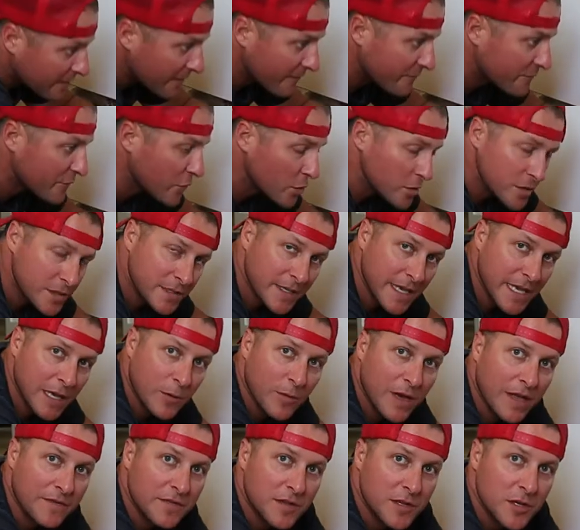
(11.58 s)
The first thing
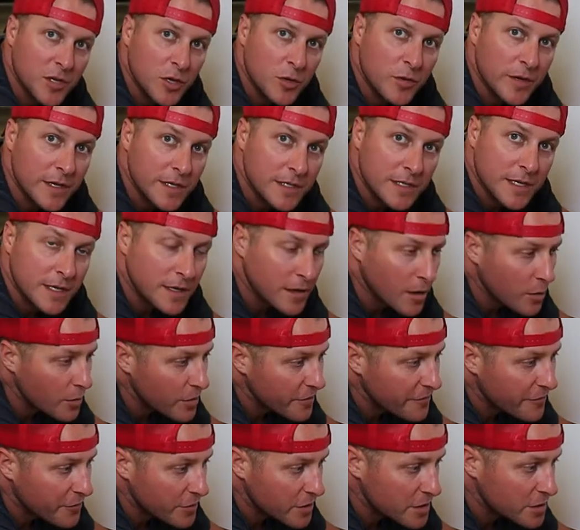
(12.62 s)
we have to do is get our
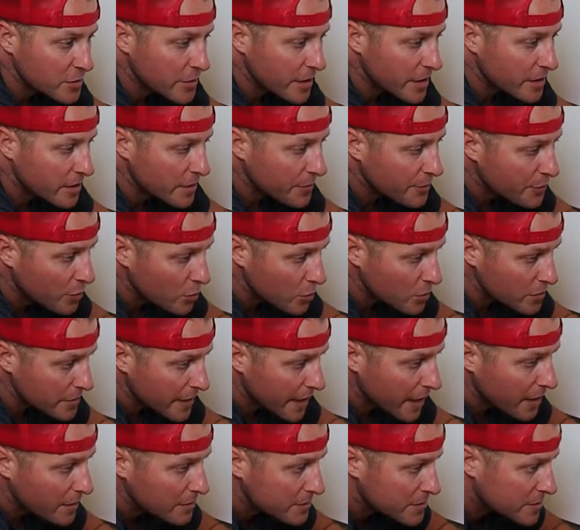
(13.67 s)
refrigerator pulled
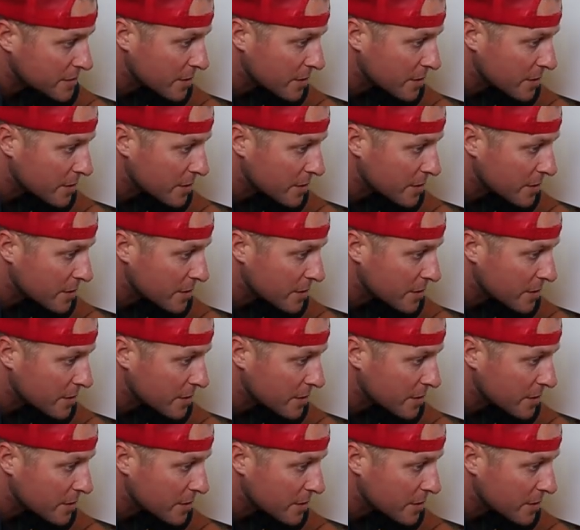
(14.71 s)
out.